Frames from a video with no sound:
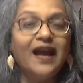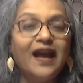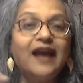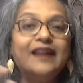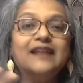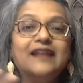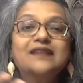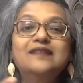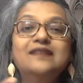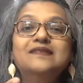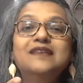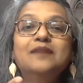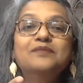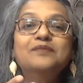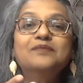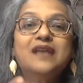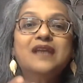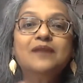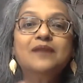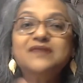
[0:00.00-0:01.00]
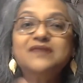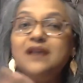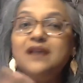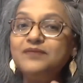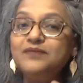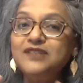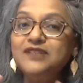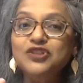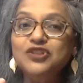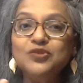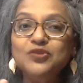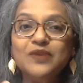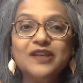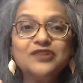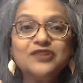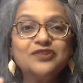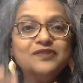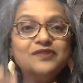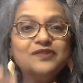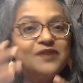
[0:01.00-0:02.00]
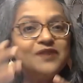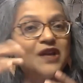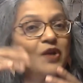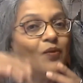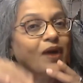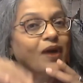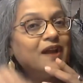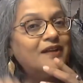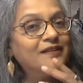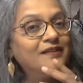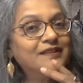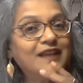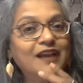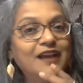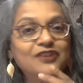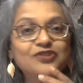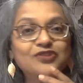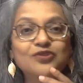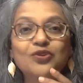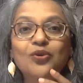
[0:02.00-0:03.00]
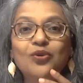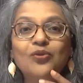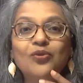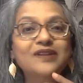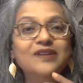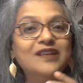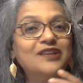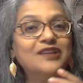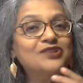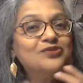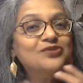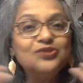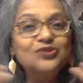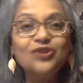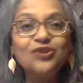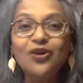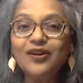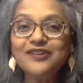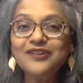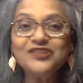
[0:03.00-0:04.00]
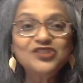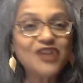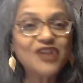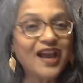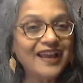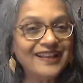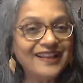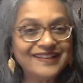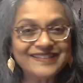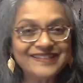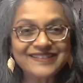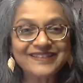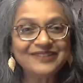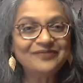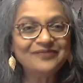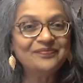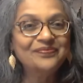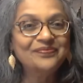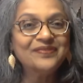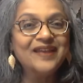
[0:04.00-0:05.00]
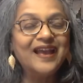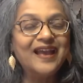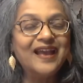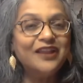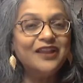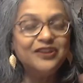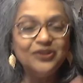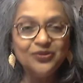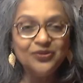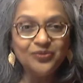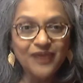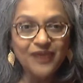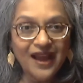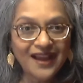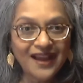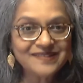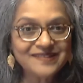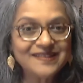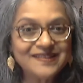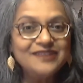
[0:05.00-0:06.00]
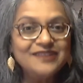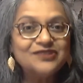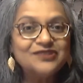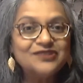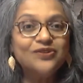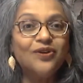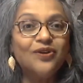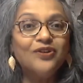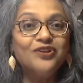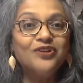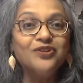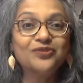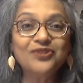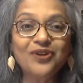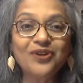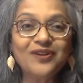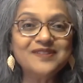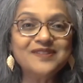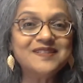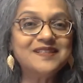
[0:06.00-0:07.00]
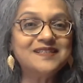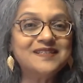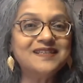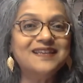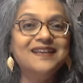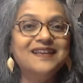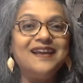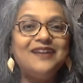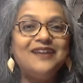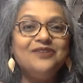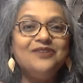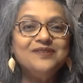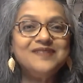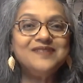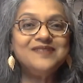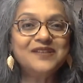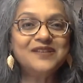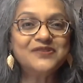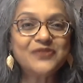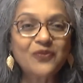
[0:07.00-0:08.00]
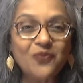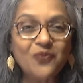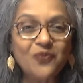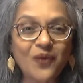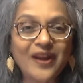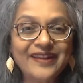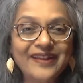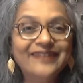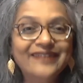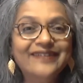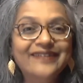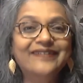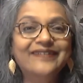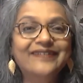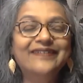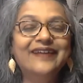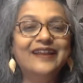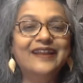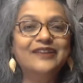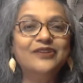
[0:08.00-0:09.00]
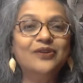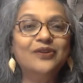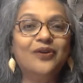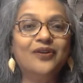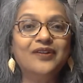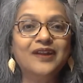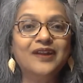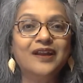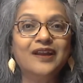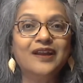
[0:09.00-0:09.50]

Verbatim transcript: And at the same time, some situations require that you go into your child and you access your curiosity and your sense of wonder and your